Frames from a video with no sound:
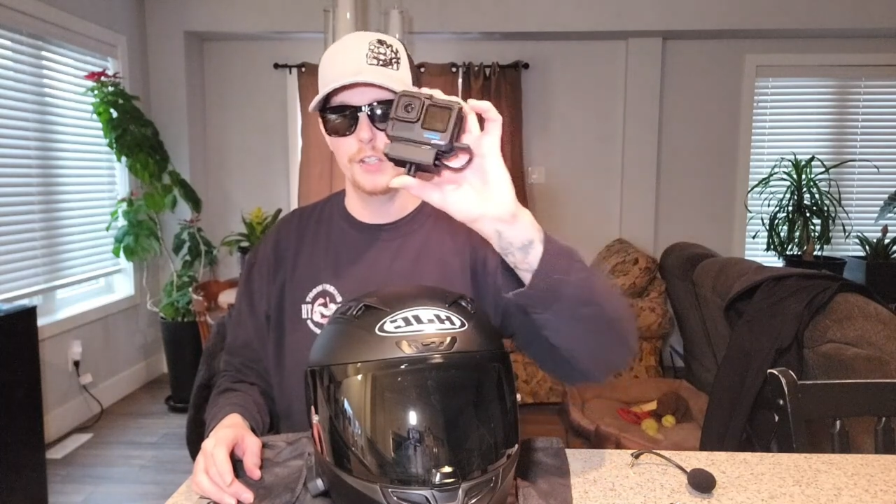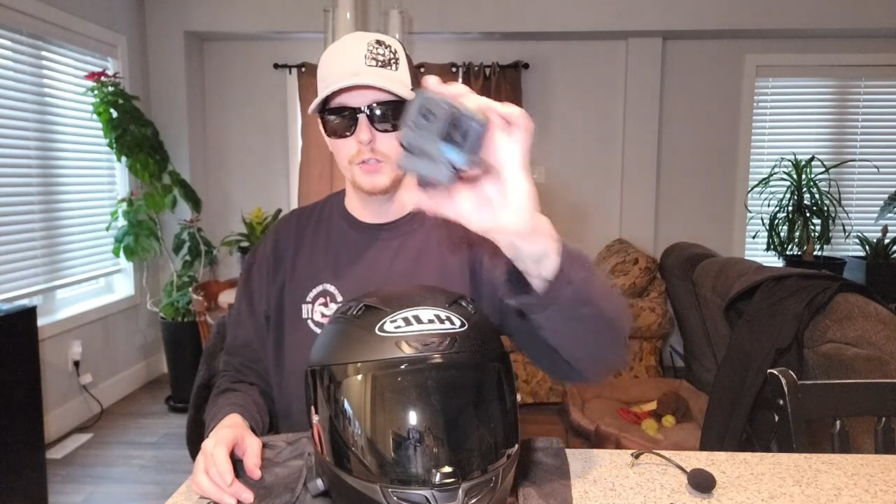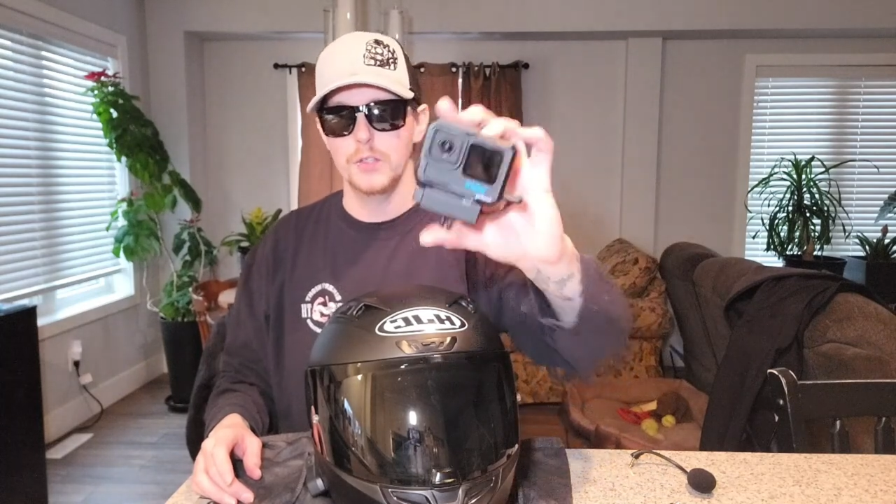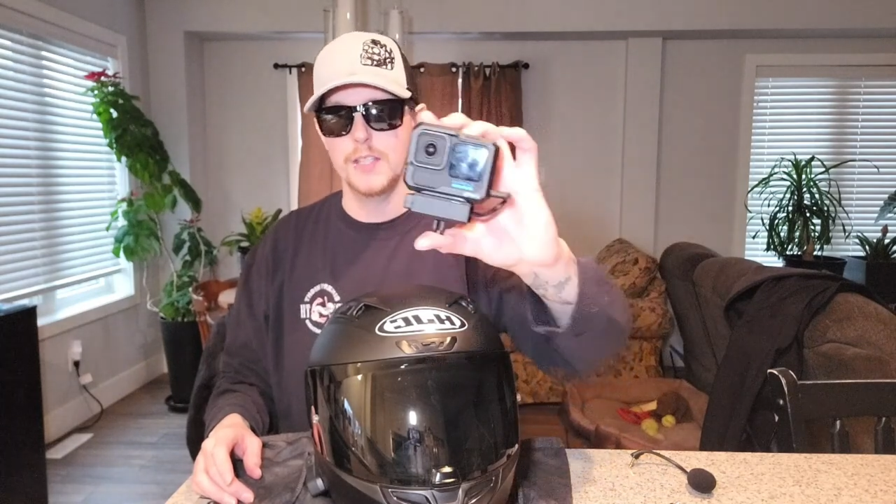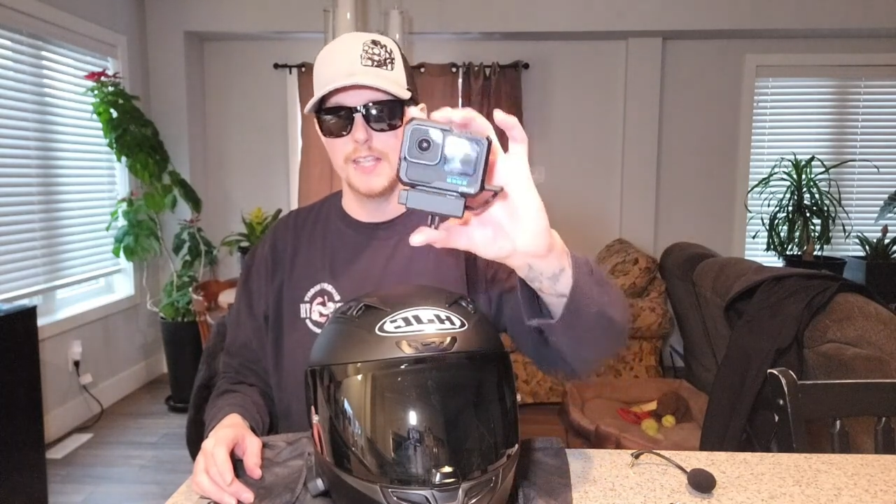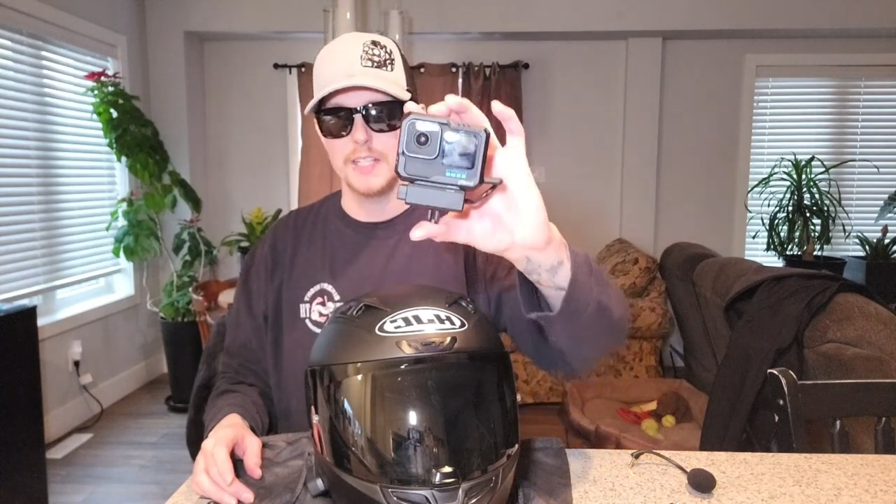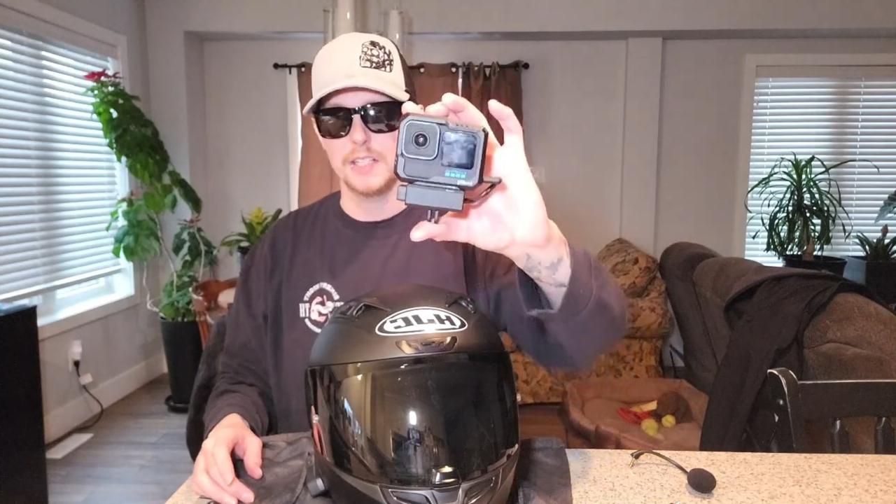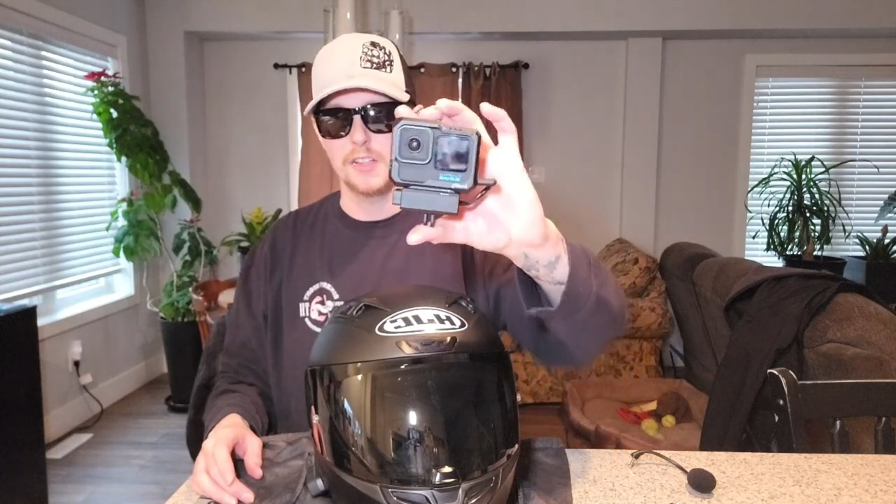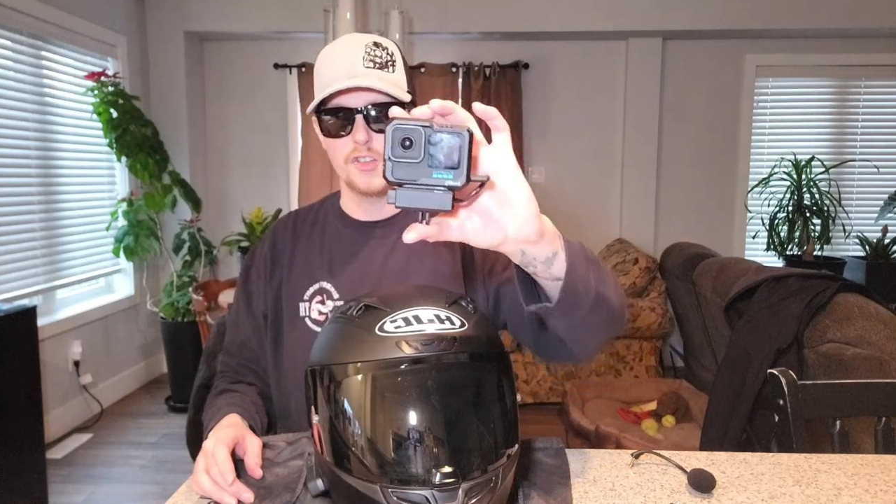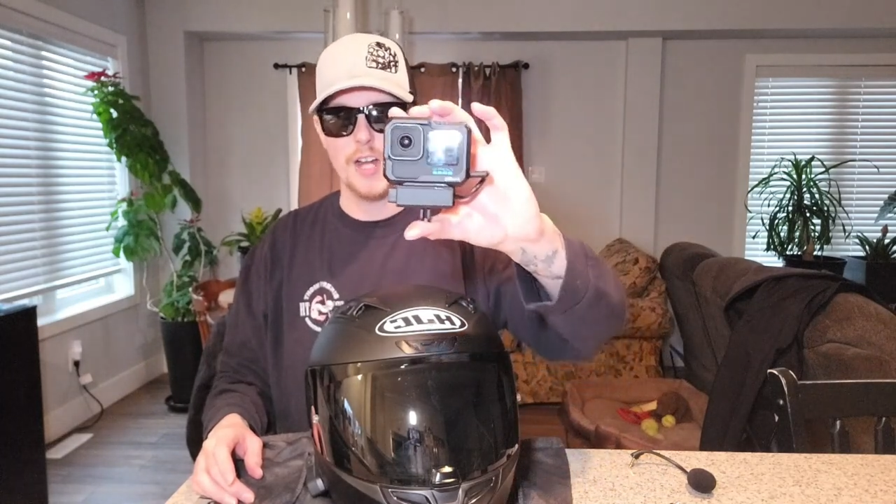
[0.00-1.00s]
use
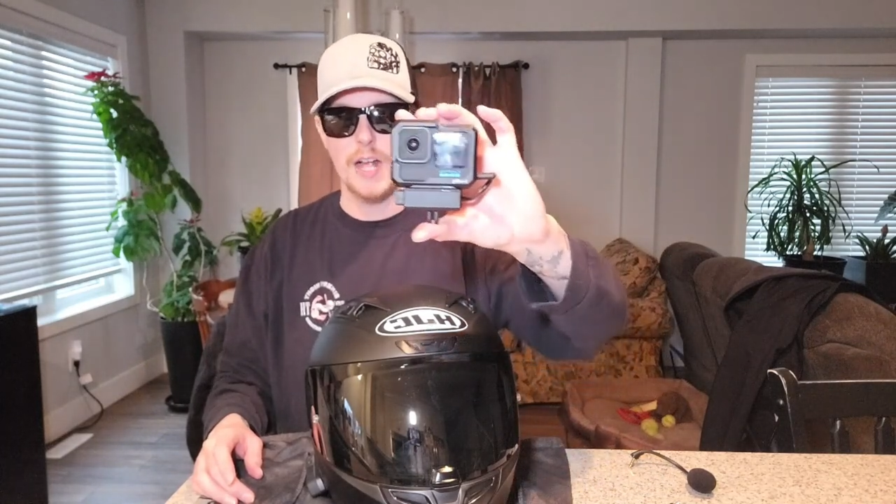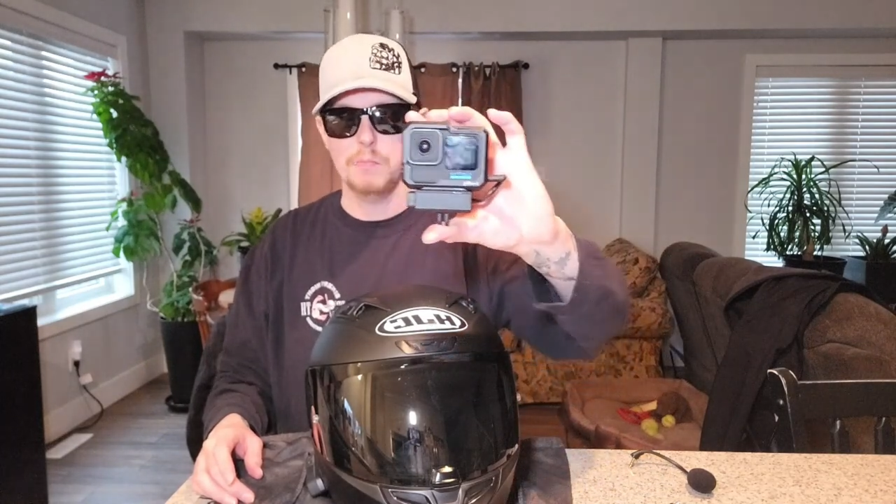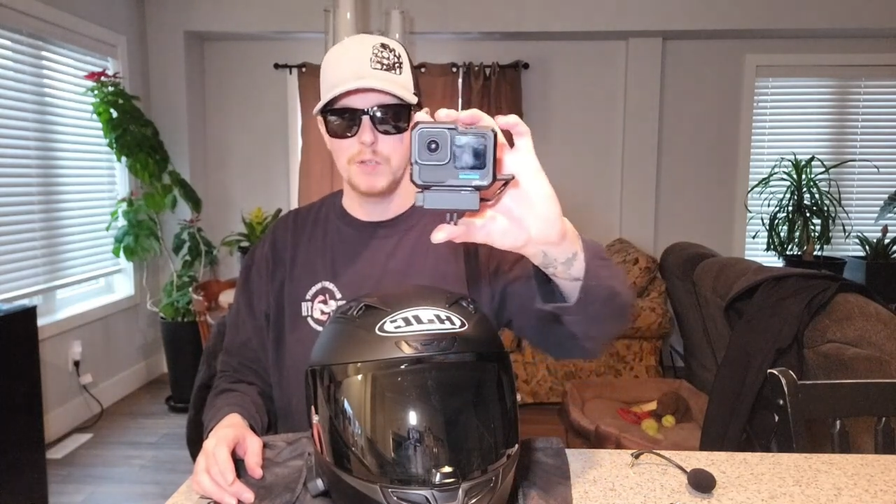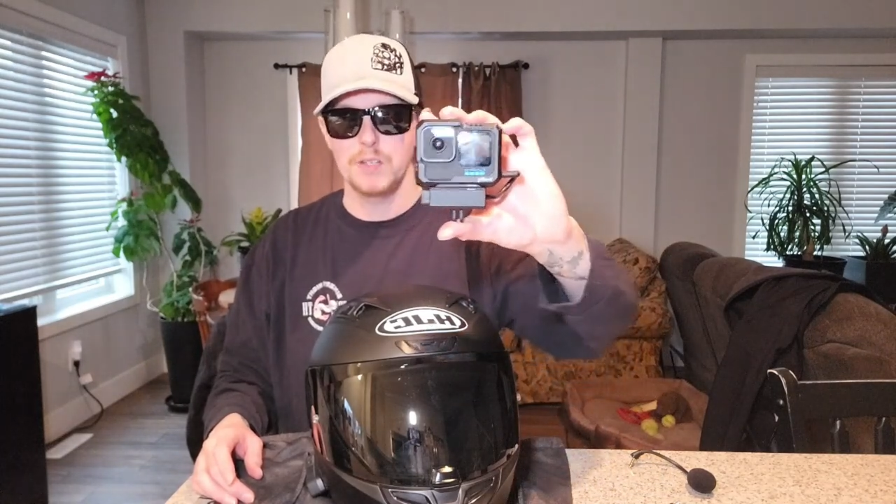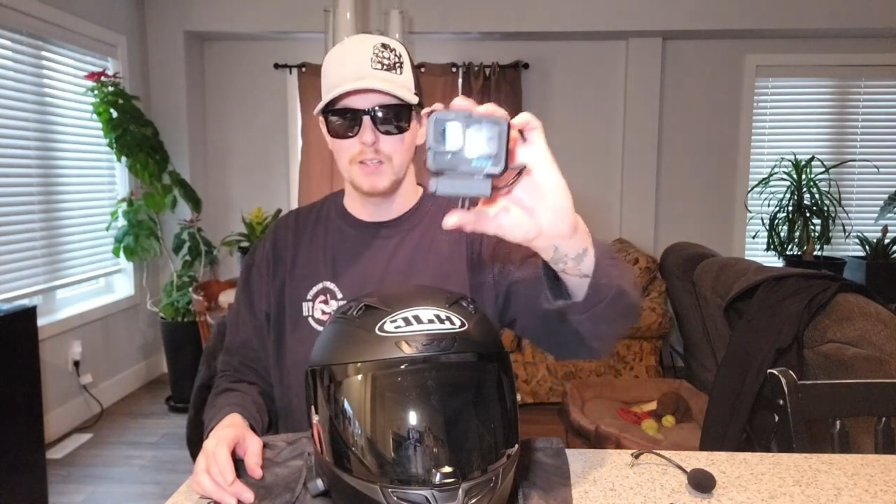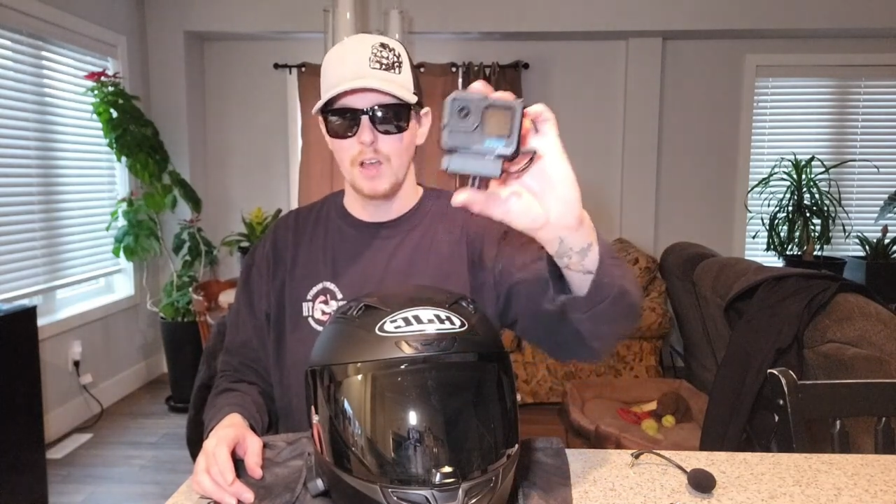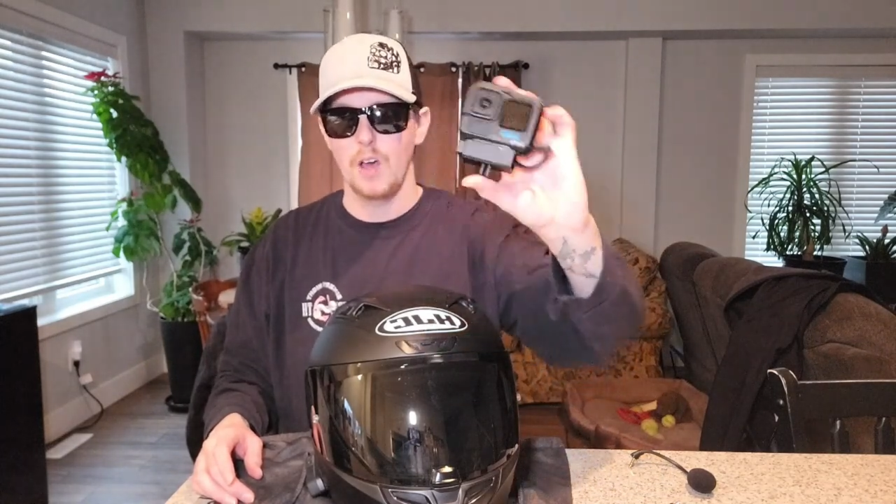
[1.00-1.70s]
this contraption